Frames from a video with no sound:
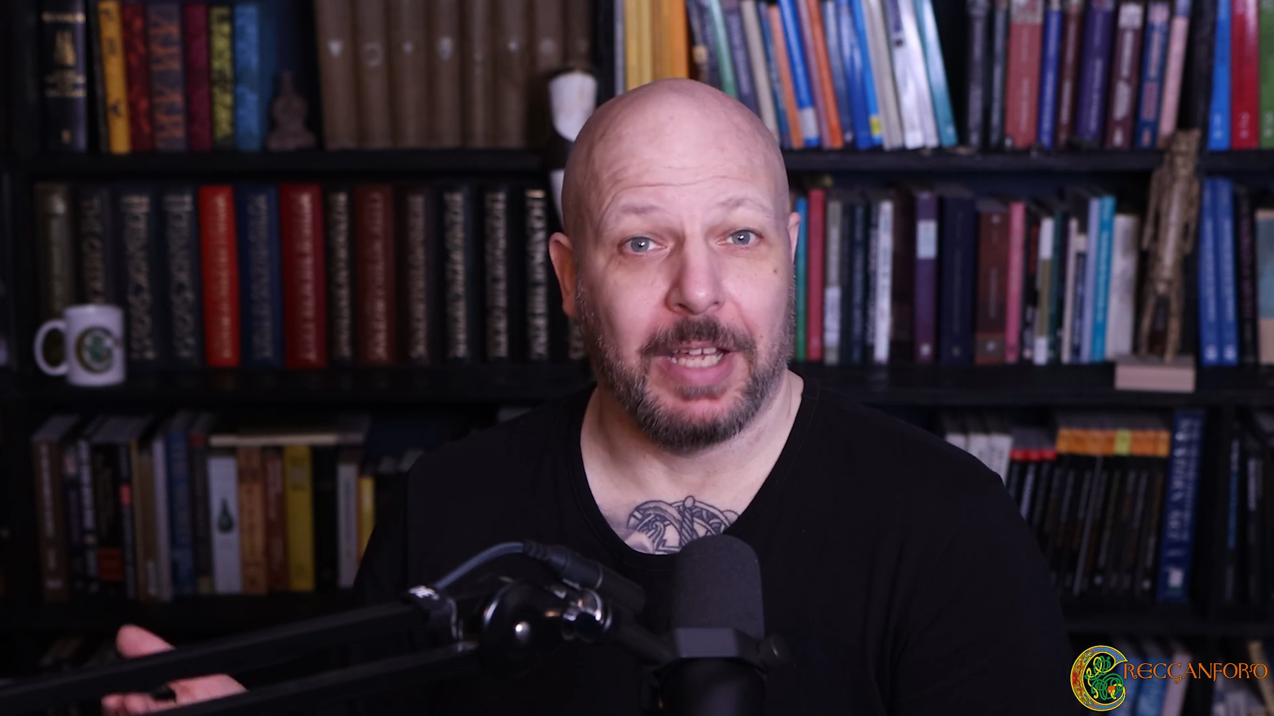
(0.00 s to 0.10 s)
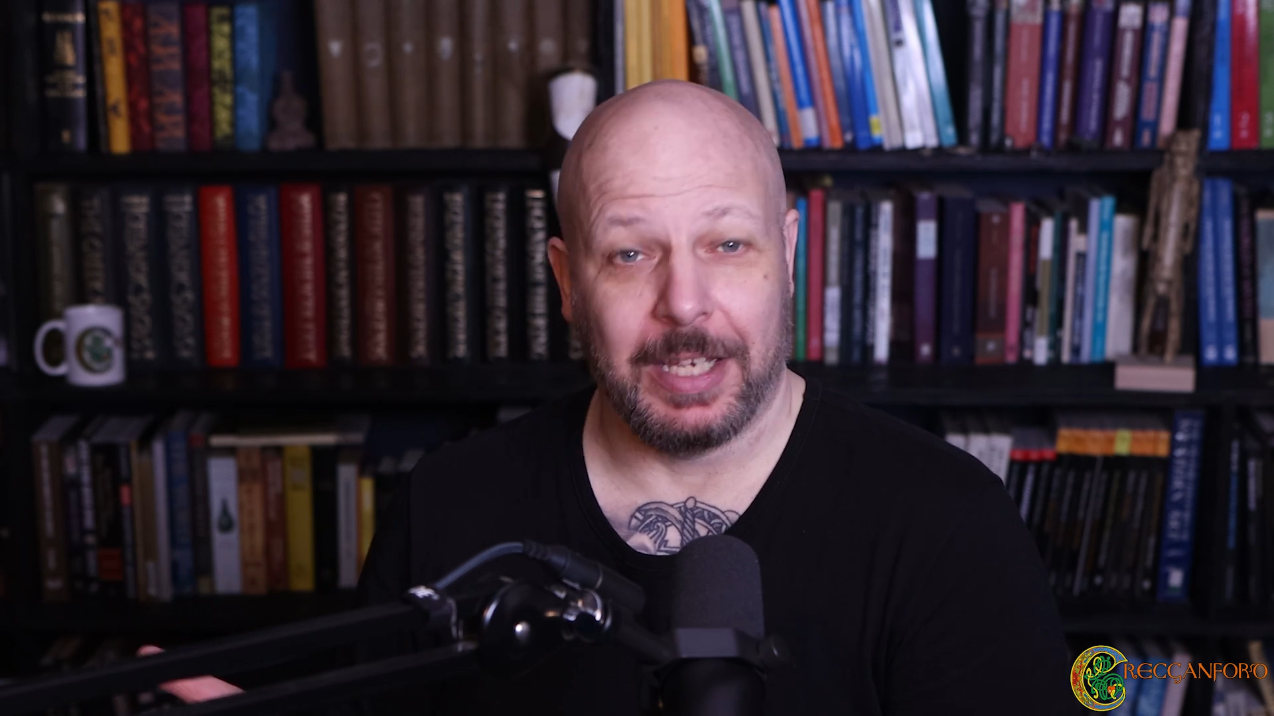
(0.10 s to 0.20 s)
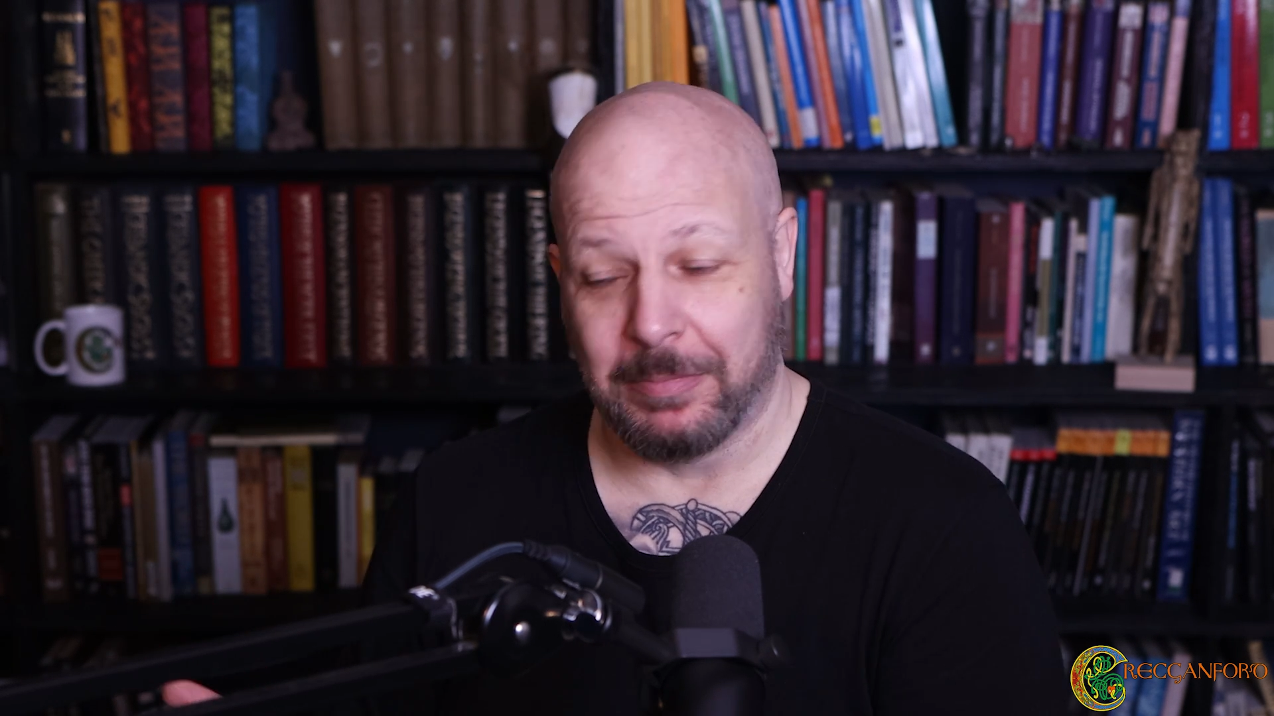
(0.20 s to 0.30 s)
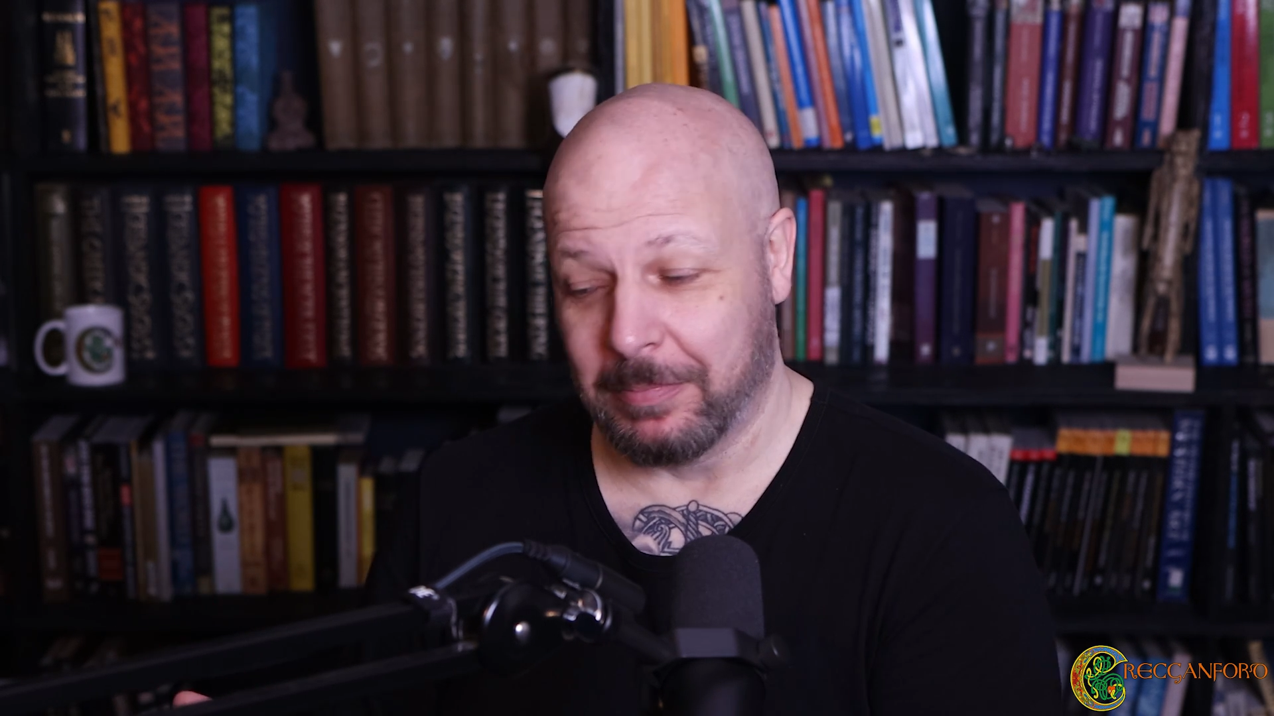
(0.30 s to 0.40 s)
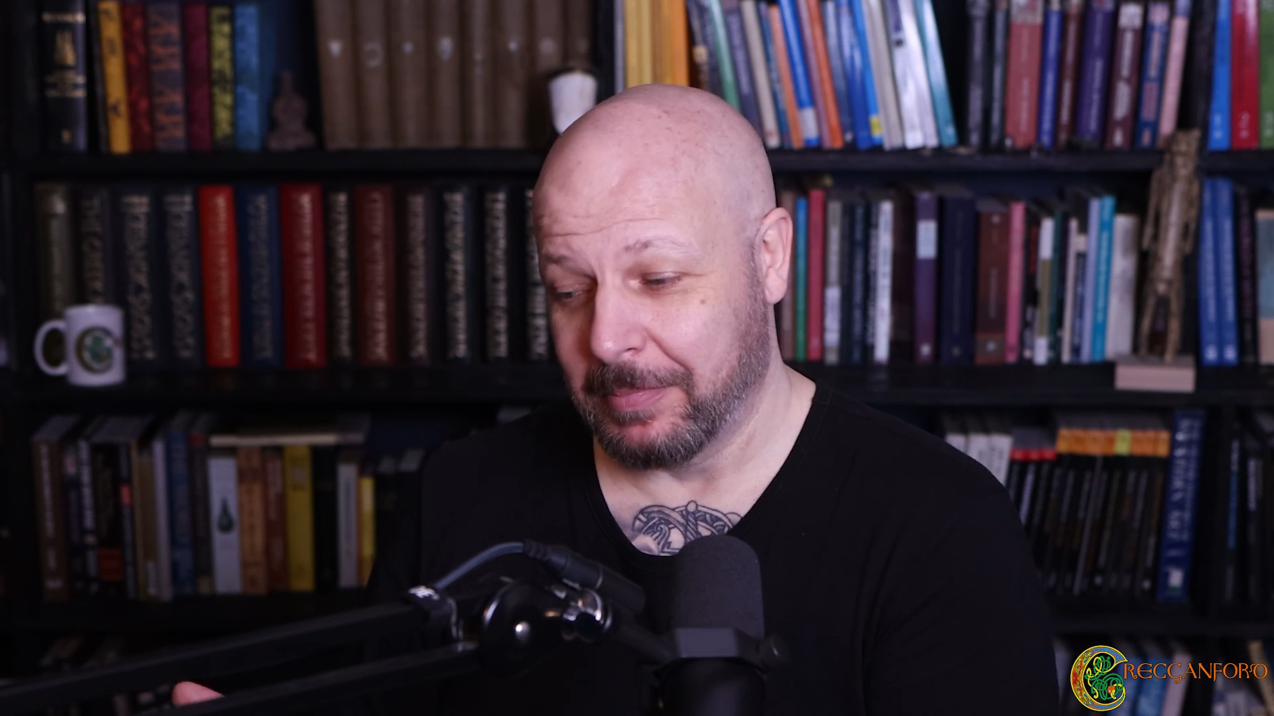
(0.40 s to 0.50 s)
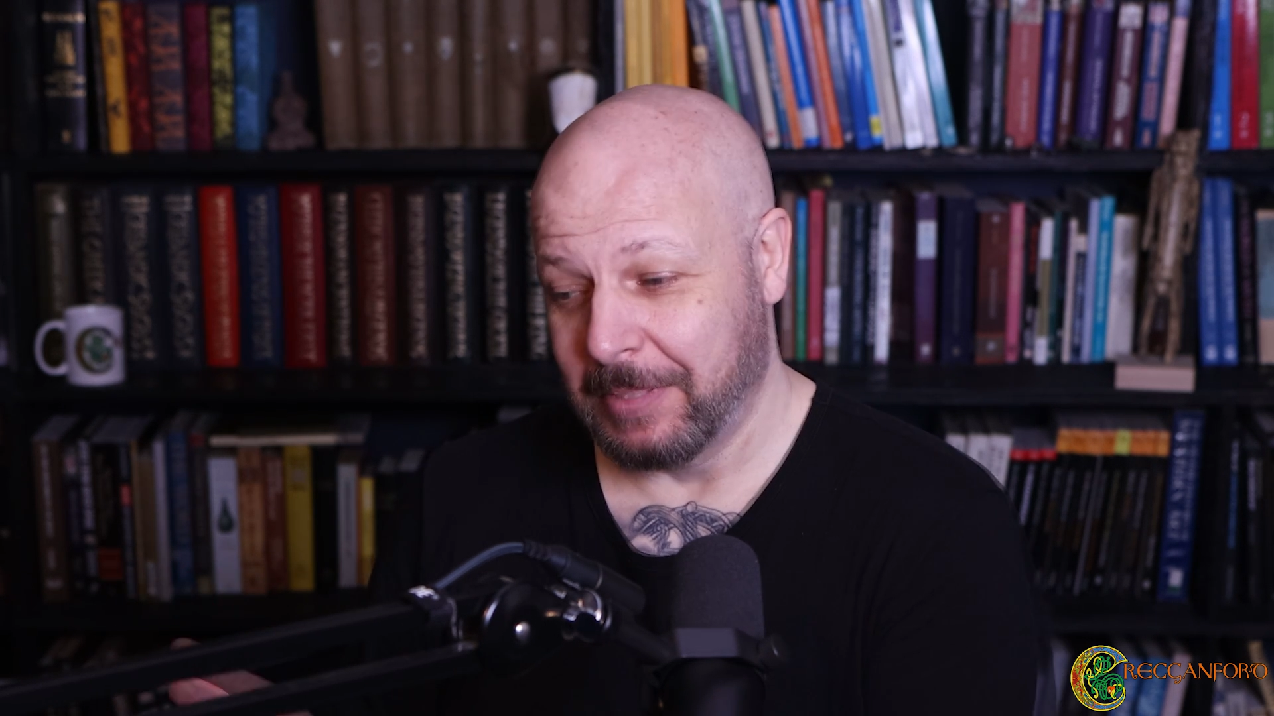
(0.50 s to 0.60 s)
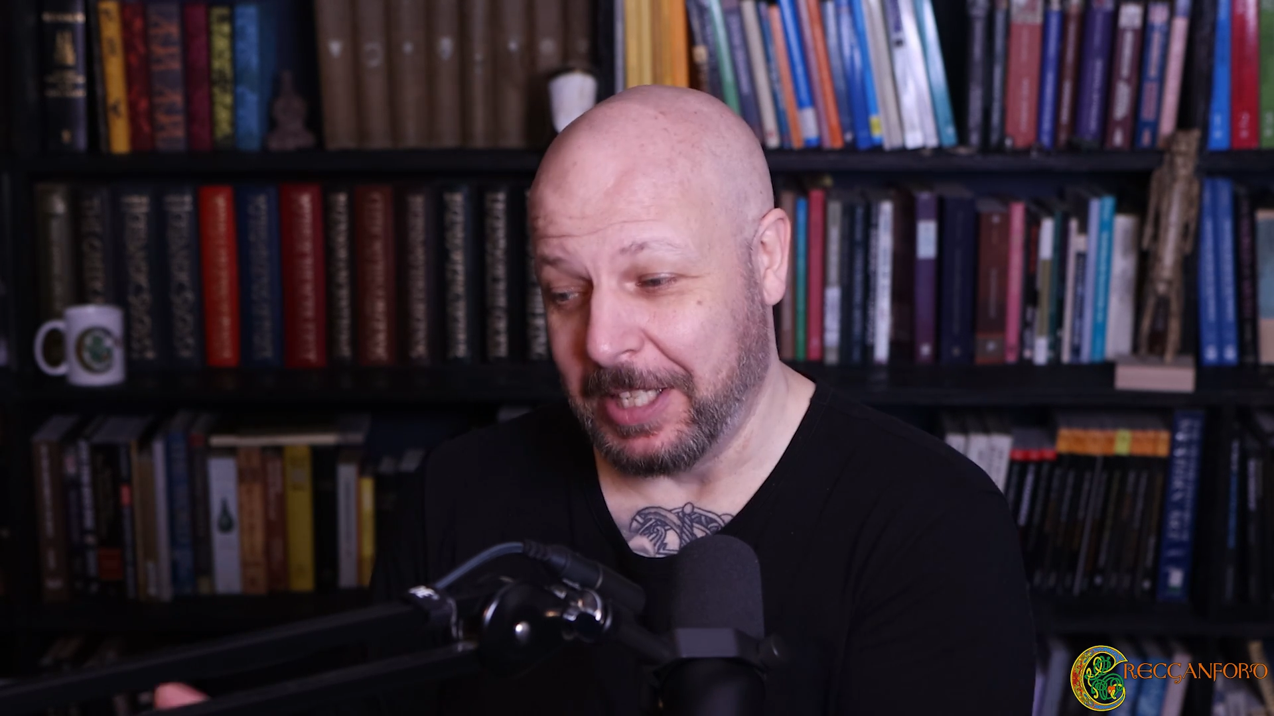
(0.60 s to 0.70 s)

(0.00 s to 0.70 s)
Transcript: name